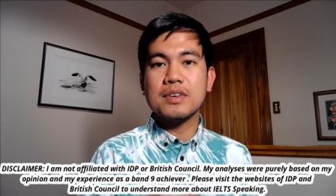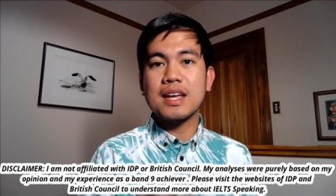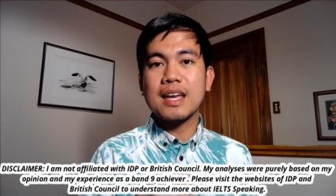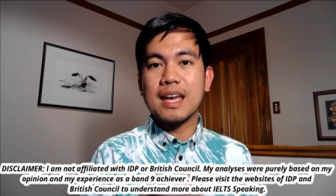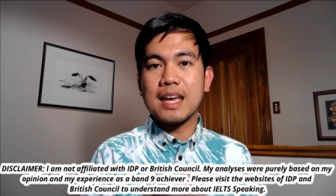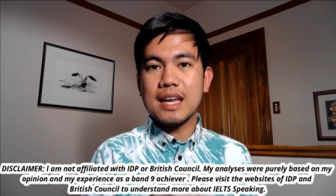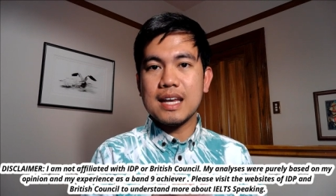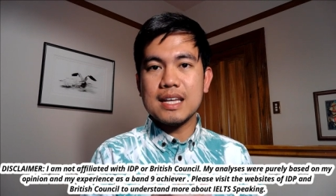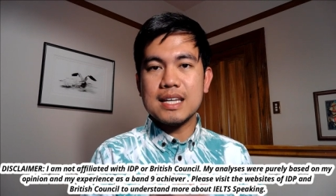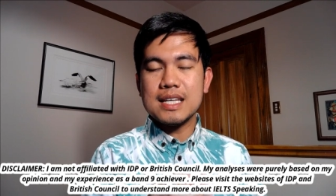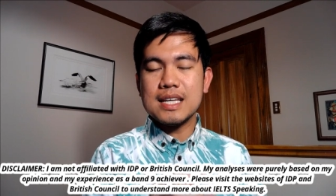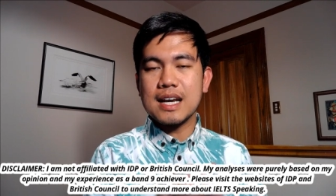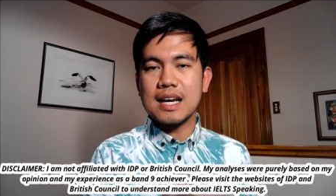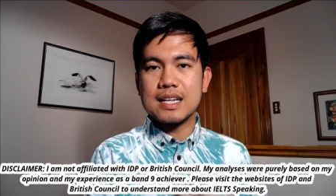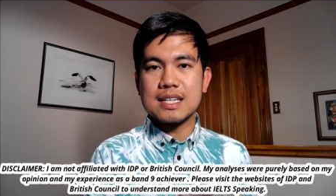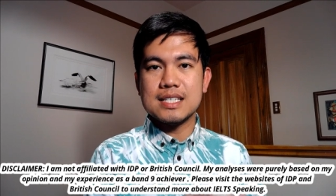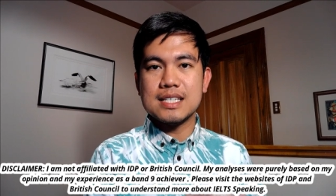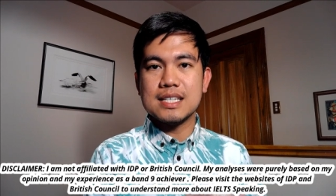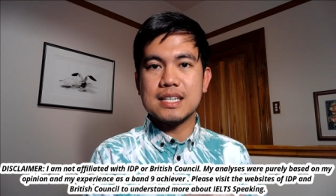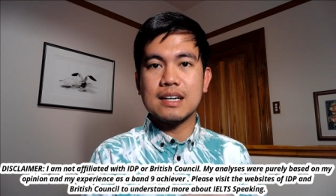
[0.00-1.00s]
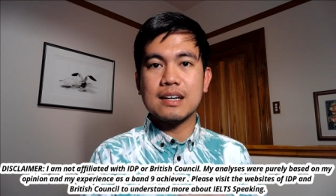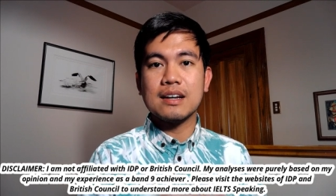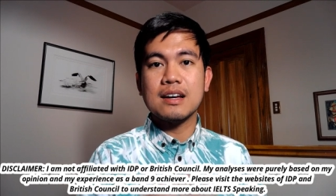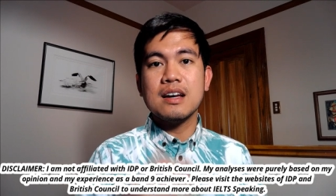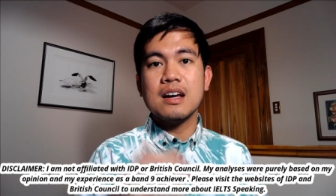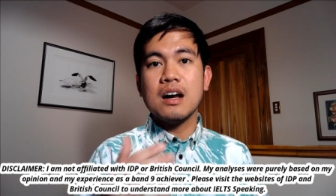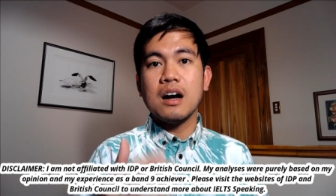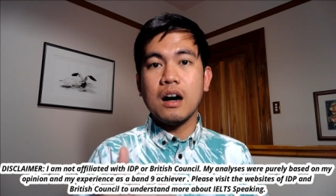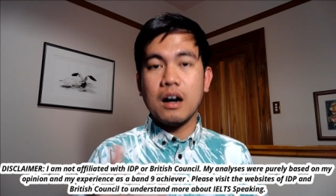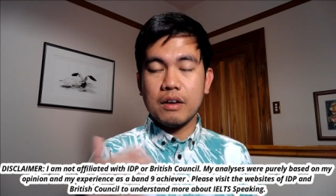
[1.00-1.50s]
any idea
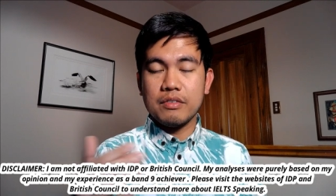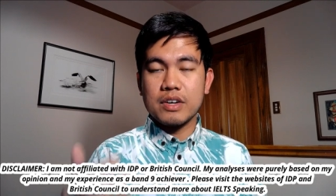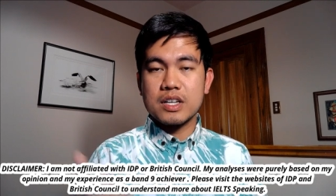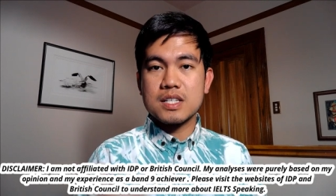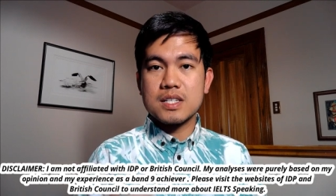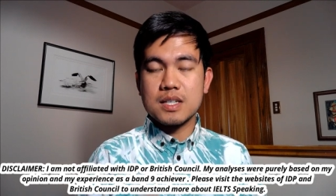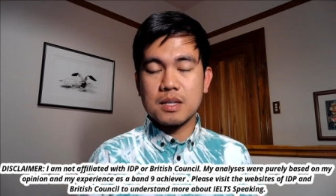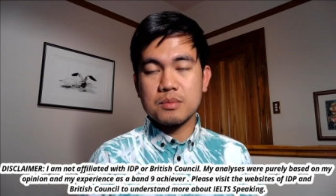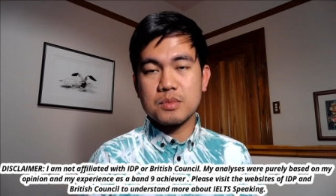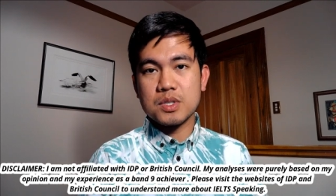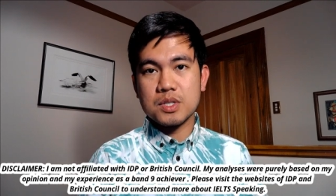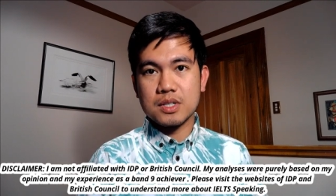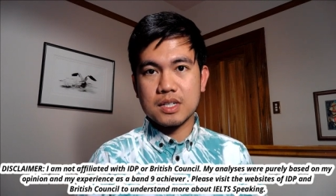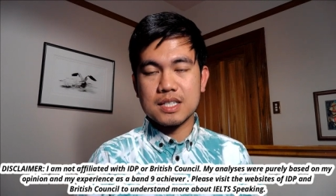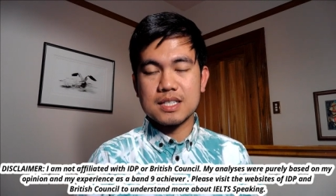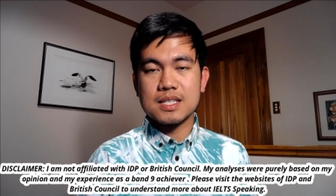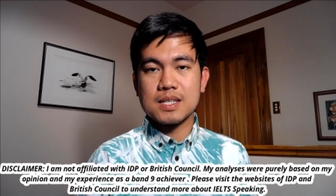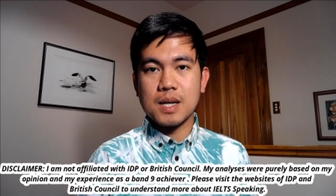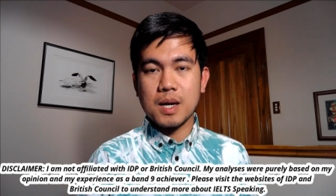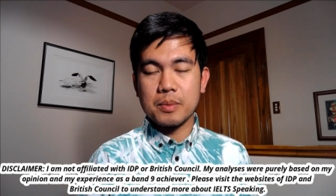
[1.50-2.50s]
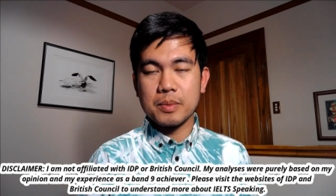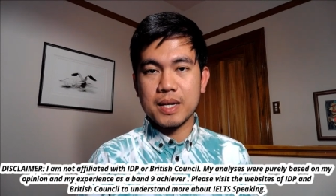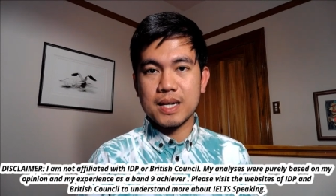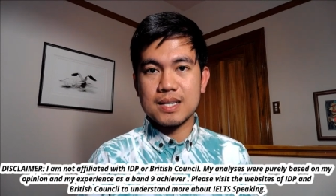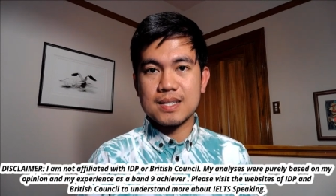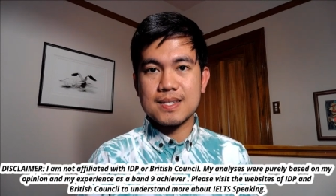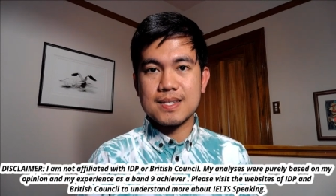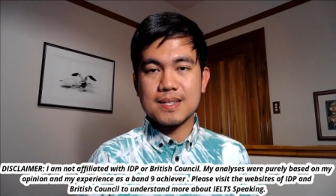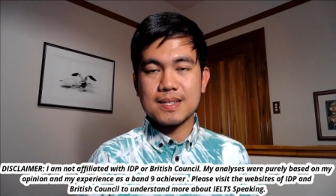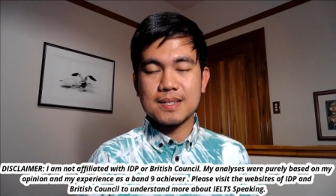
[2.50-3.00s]
of some certain
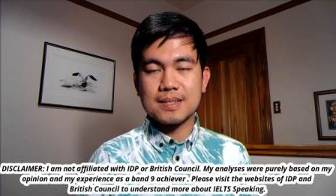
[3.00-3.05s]
topics.